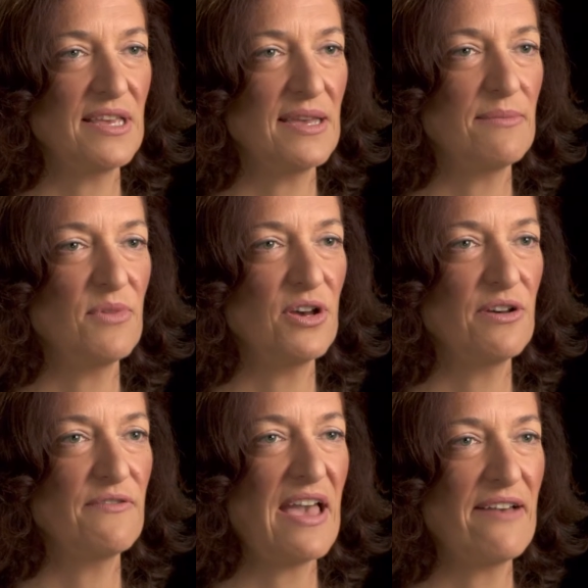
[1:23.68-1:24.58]
them
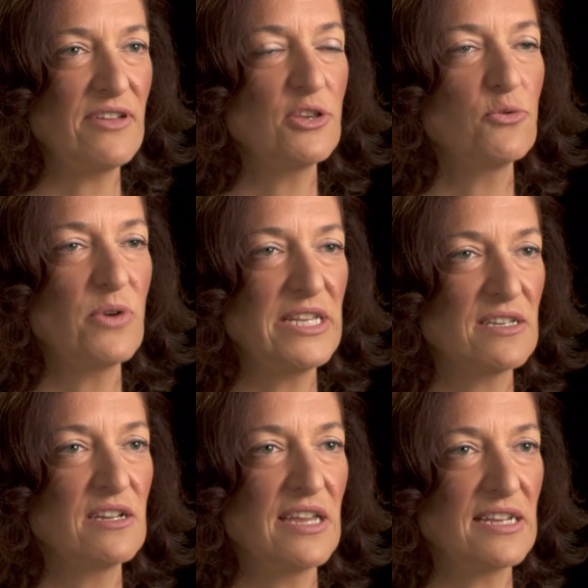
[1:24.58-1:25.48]
of having their waste
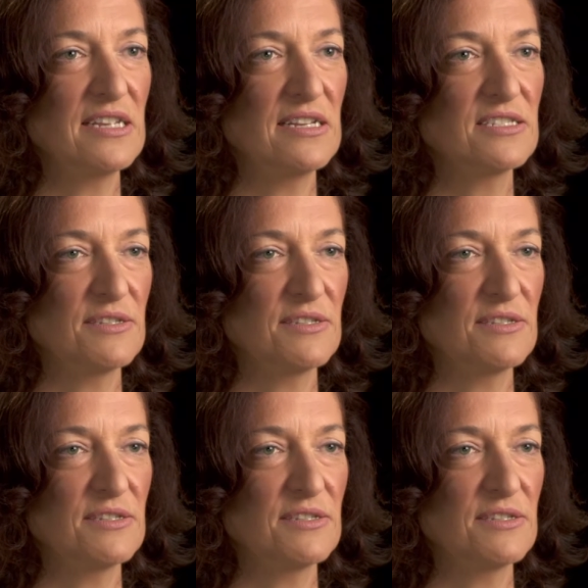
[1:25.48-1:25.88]
collected is